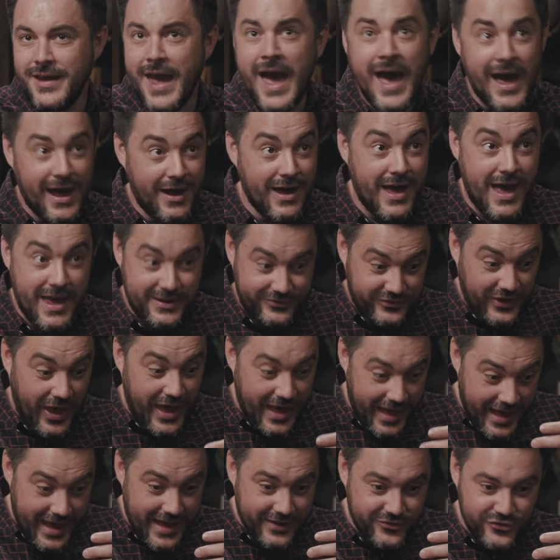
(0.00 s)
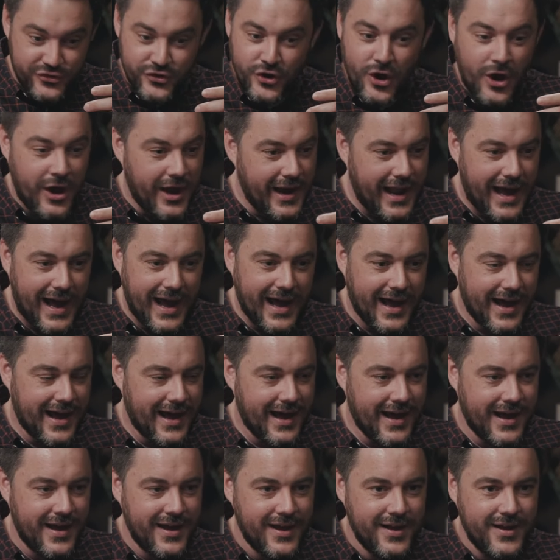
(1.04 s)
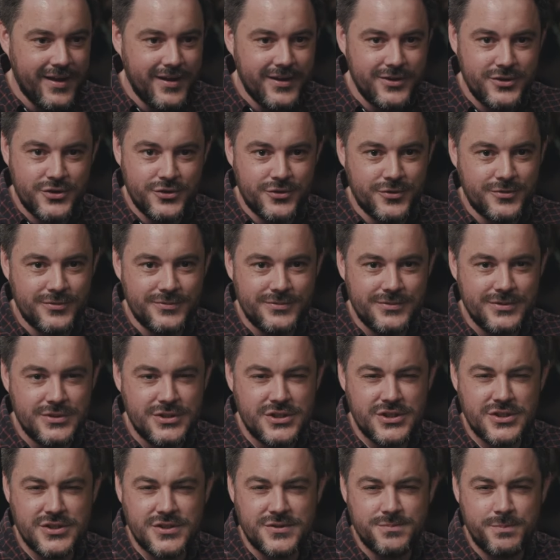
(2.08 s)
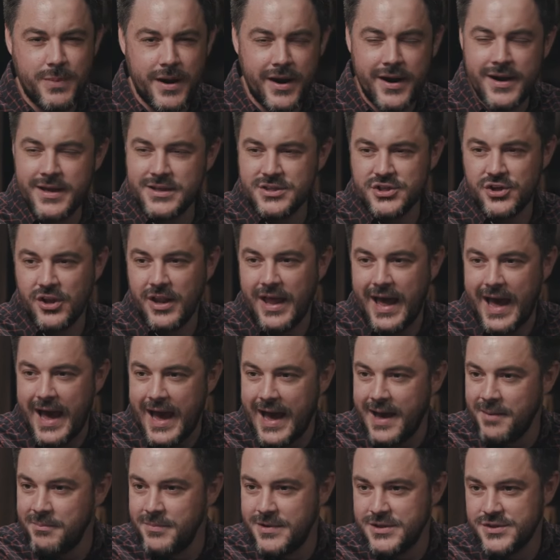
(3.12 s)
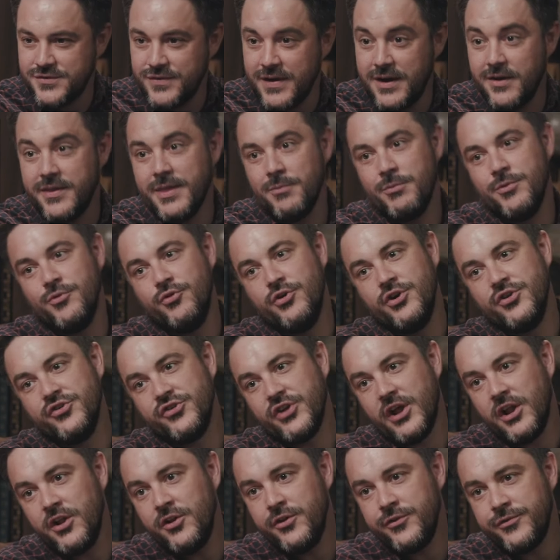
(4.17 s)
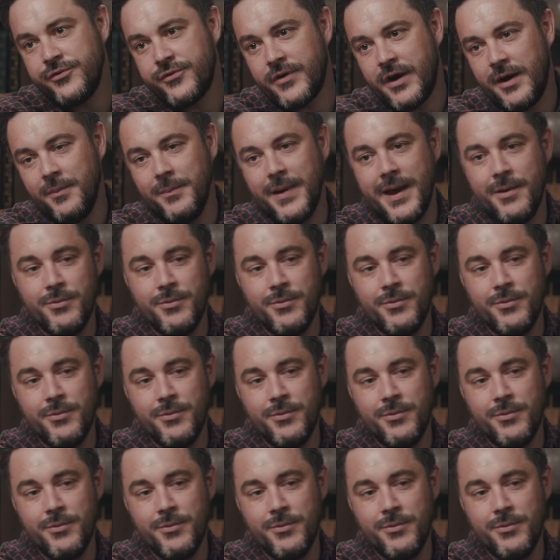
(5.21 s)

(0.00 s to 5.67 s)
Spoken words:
Yeah. It's not a, you know, spiritual atmosphere that would result from.